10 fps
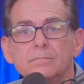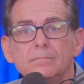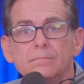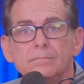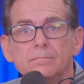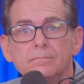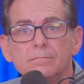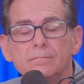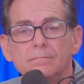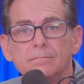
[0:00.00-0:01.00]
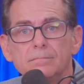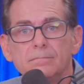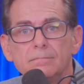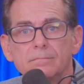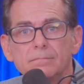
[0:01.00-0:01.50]

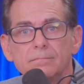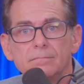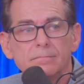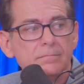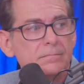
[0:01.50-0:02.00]
No words are spoken by the person on screen.